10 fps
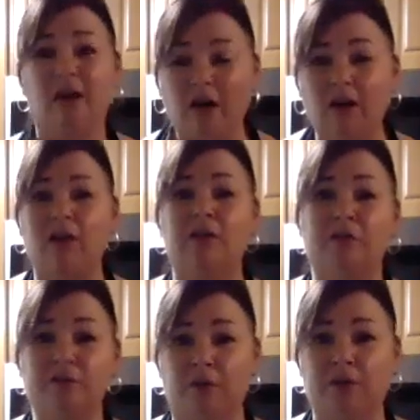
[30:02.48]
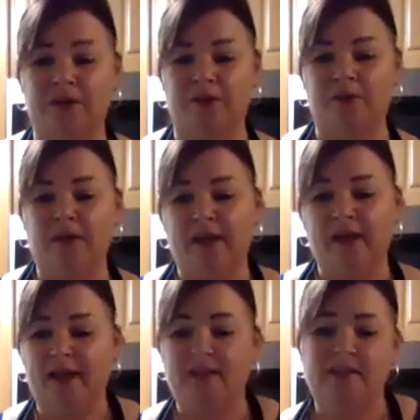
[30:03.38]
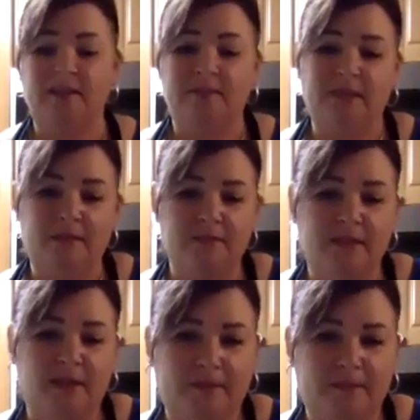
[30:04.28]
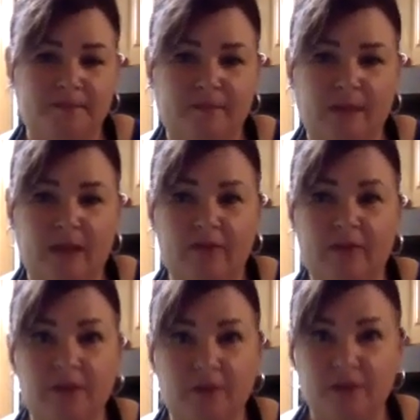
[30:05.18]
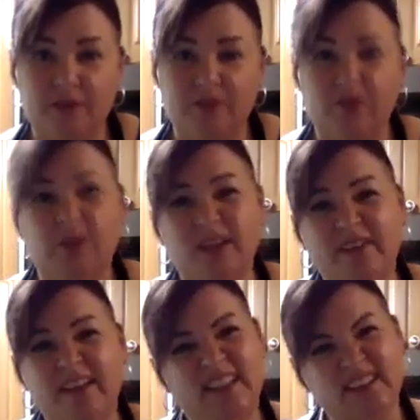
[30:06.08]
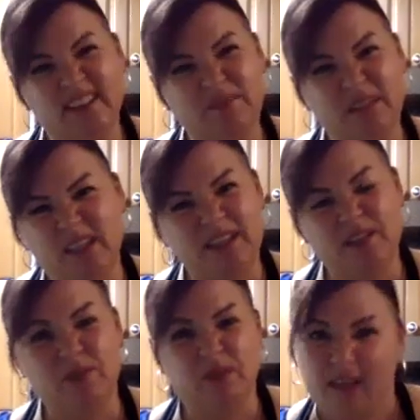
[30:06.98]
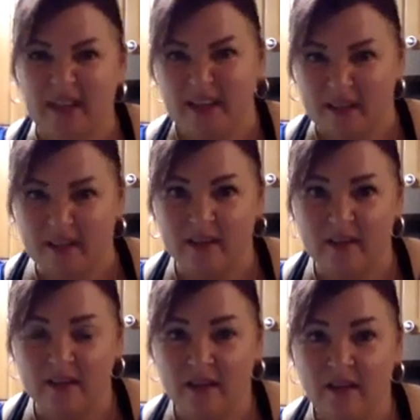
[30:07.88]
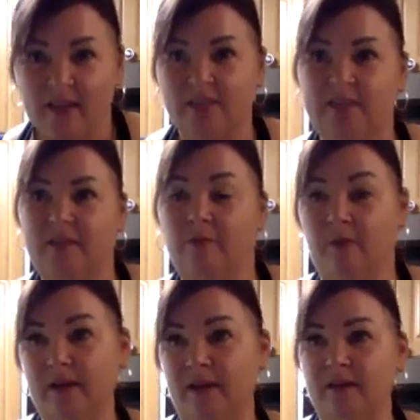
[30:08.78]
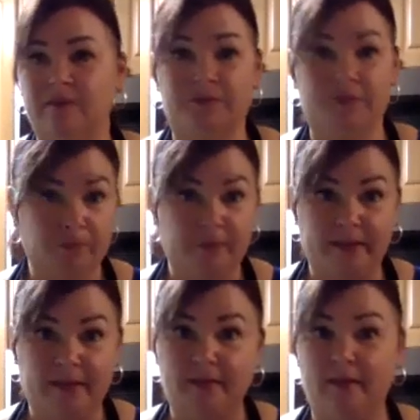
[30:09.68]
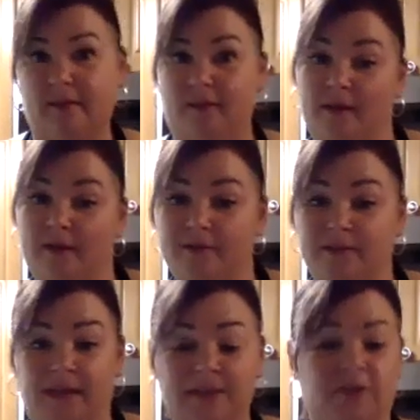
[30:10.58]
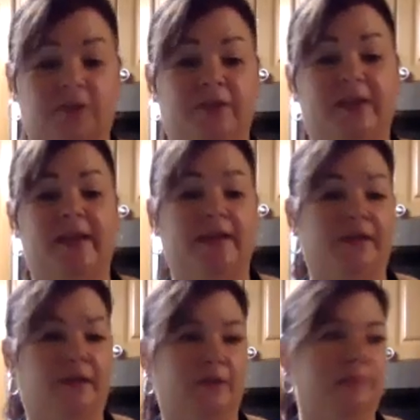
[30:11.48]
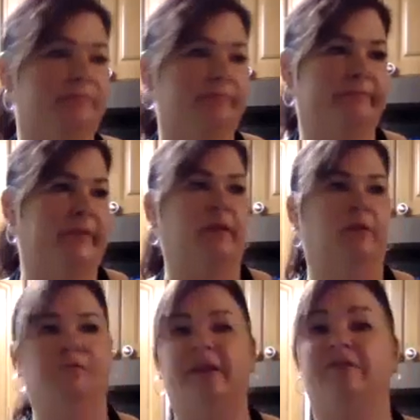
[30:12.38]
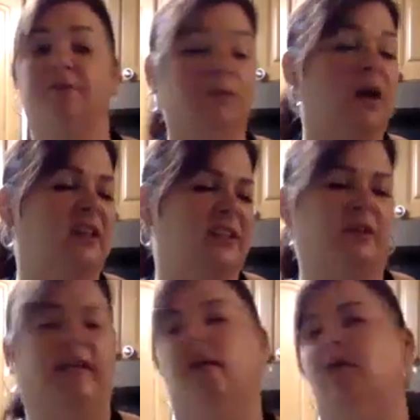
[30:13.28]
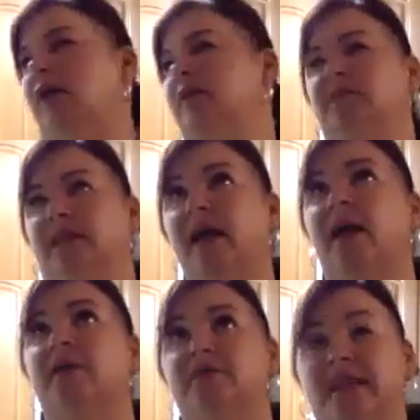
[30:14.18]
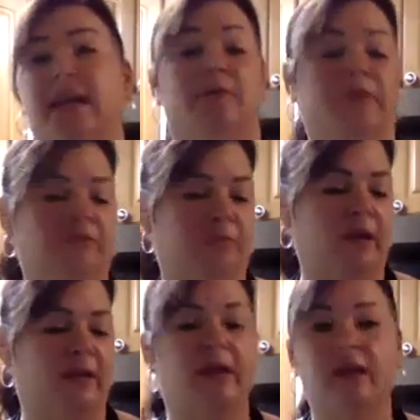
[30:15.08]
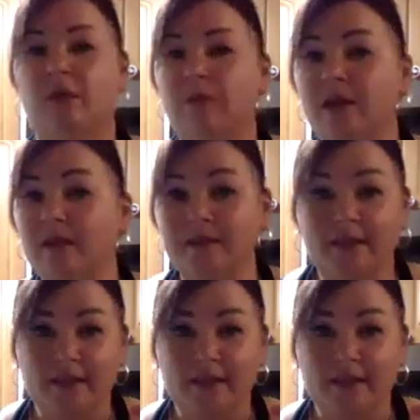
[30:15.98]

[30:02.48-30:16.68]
all for you and sometimes um, i've gotten the question well what if i get something that i don't like and it's like well the food bank loves that so if you get you know I don't know, beef and broccoli, and you're like, oh, I just can't stand beef and broccoli. Well,